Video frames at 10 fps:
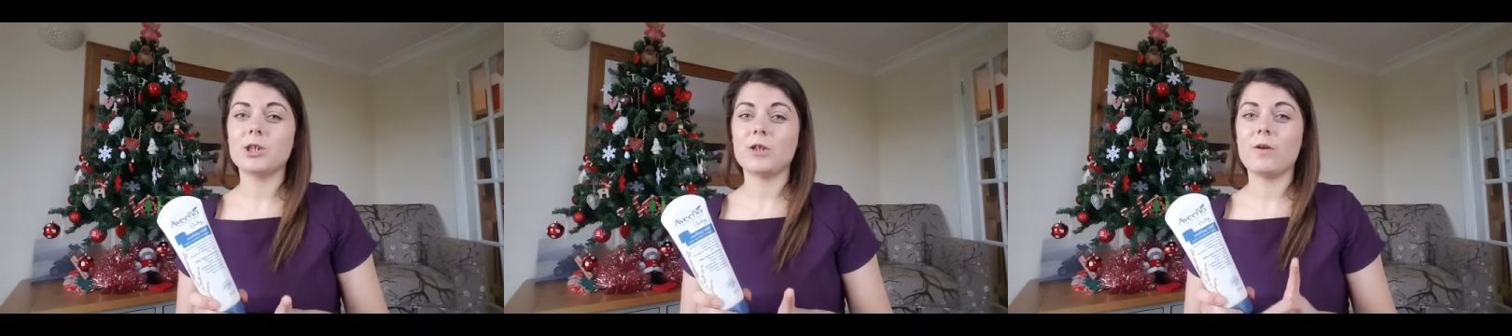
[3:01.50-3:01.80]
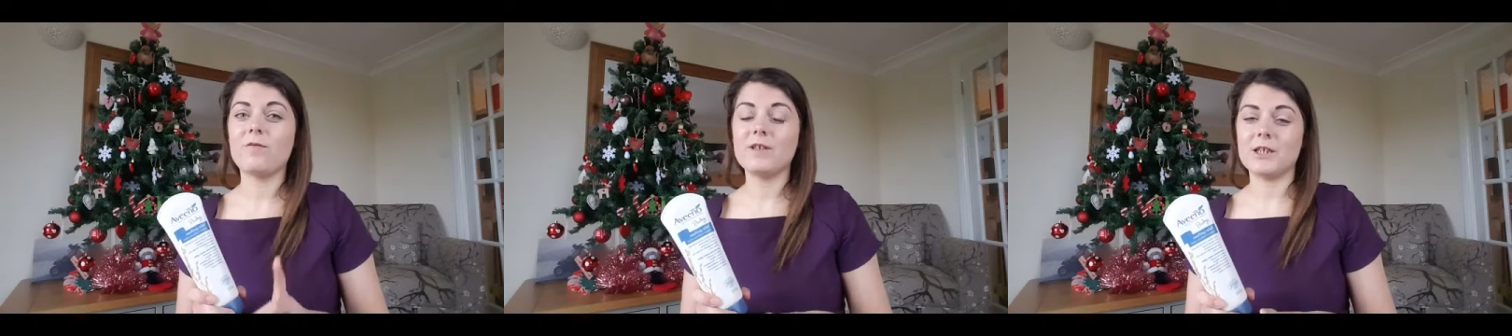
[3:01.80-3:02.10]
do
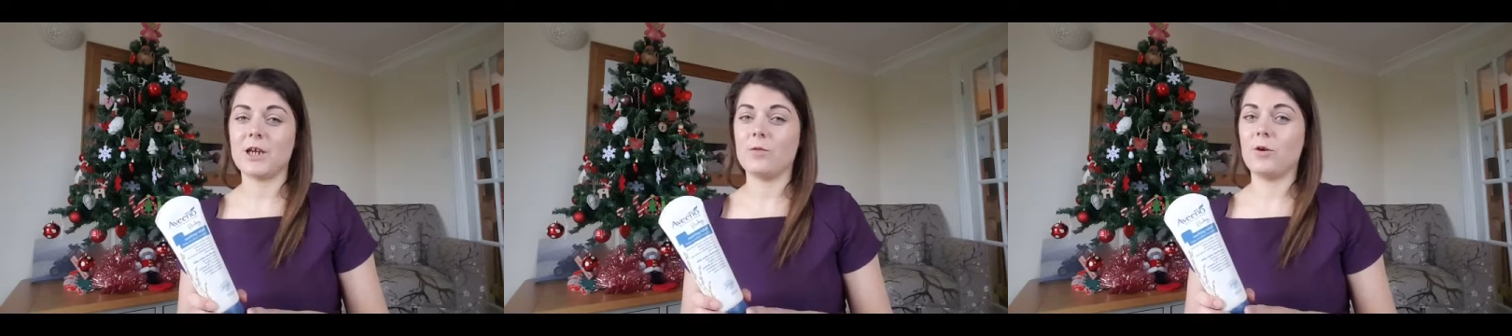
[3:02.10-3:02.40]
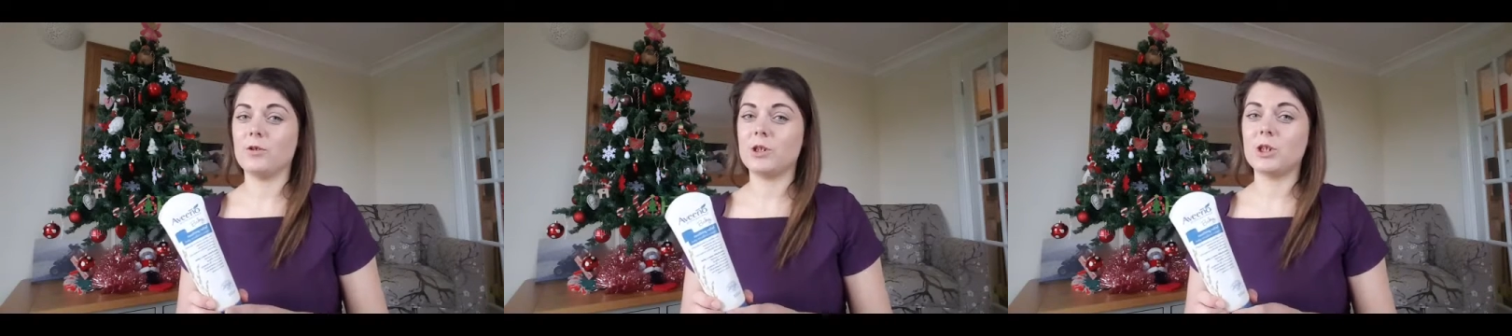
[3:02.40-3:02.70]
a video
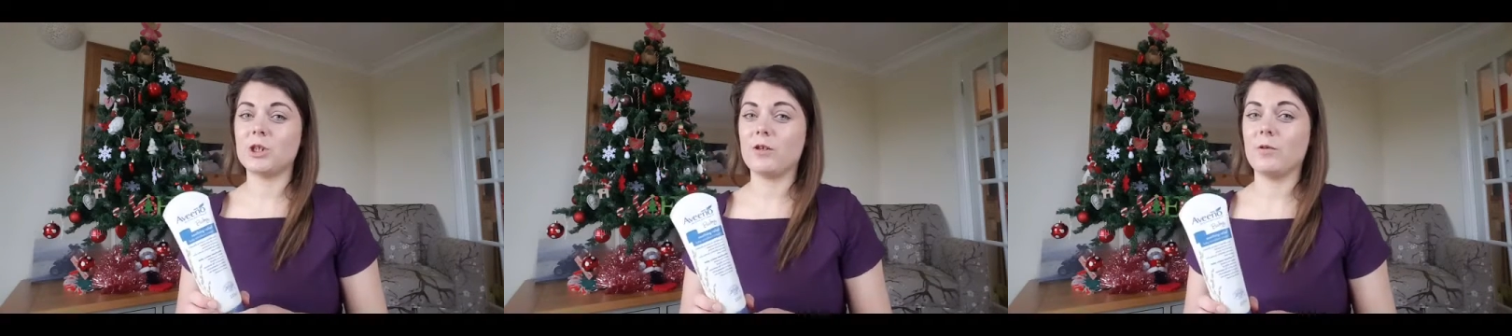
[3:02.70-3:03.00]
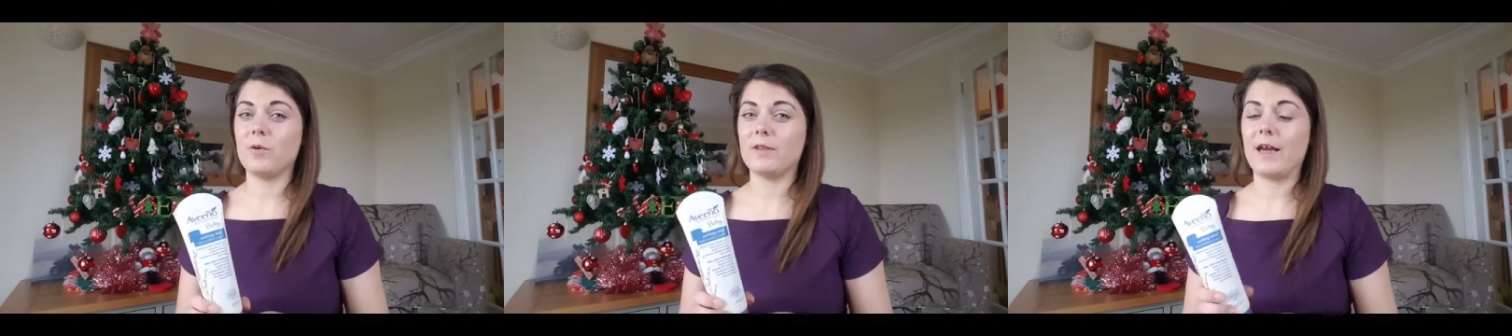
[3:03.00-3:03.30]
on to show
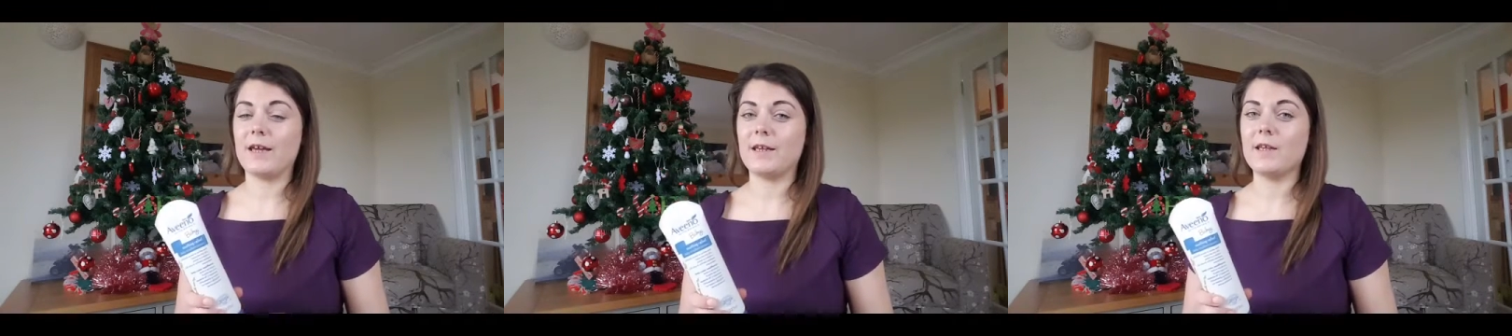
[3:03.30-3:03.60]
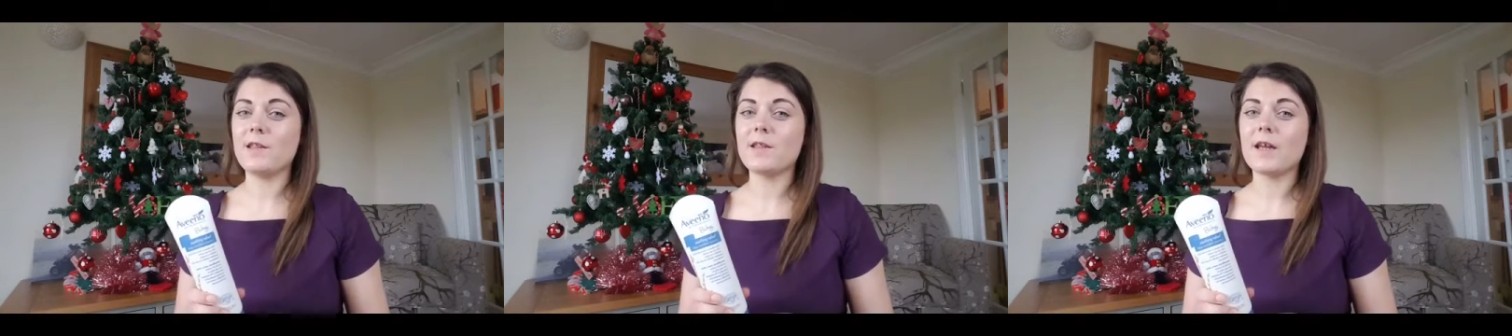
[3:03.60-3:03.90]
you what that is.